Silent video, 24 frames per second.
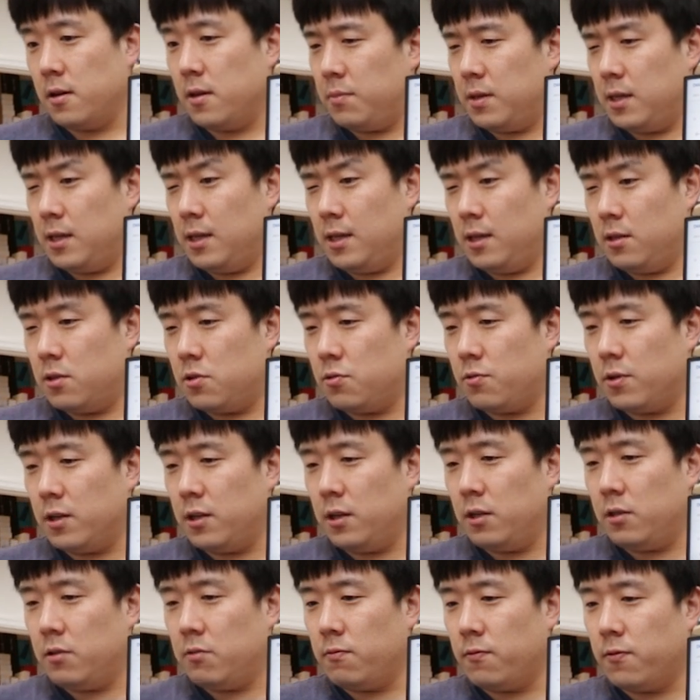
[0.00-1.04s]

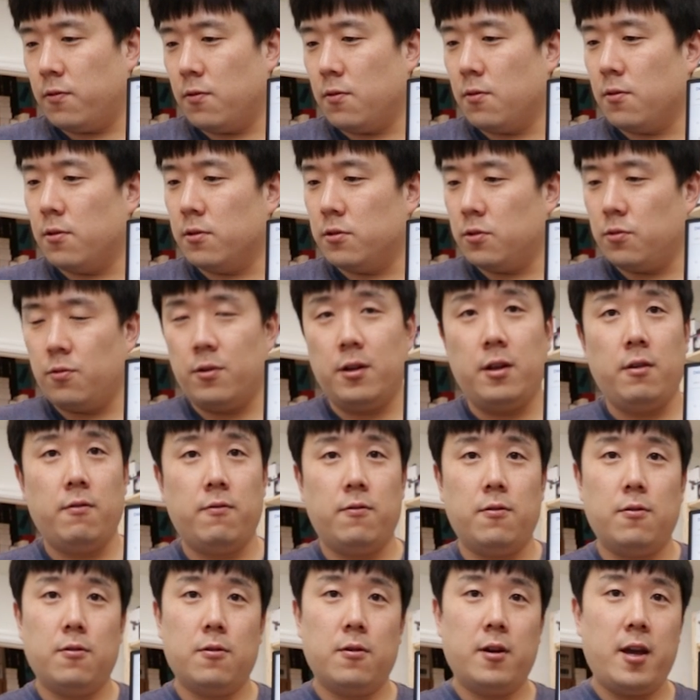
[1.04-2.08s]

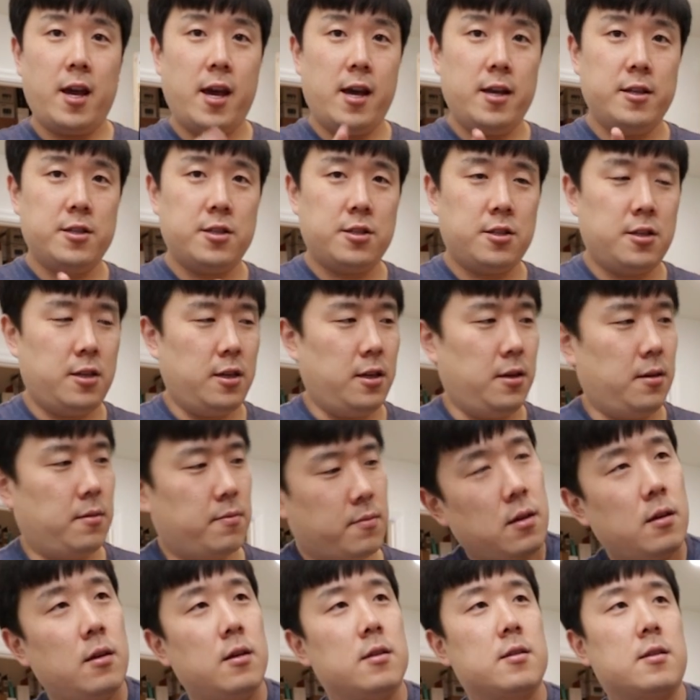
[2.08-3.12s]
P2424HT.
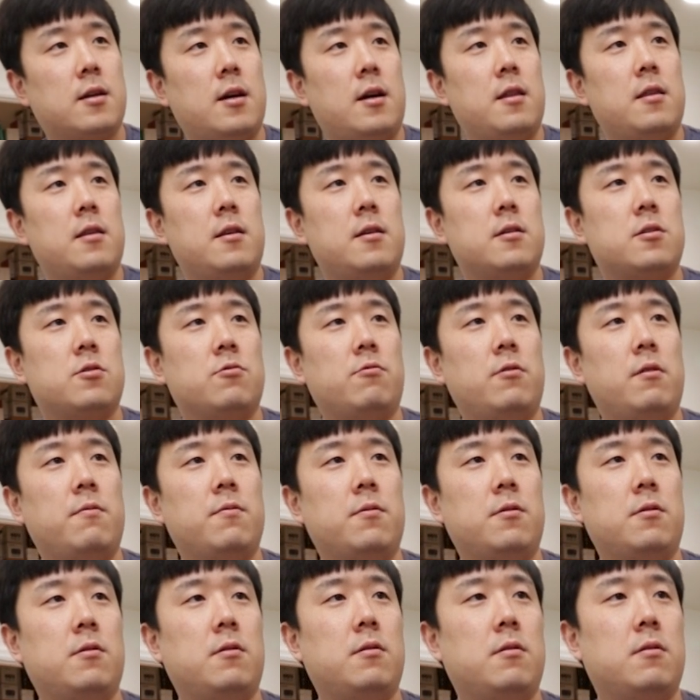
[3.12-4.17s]
It's got this
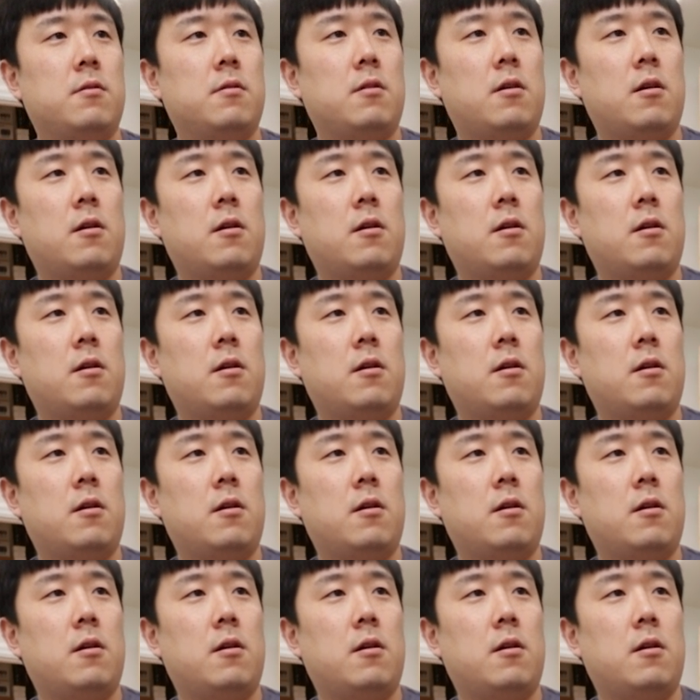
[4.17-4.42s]
swivel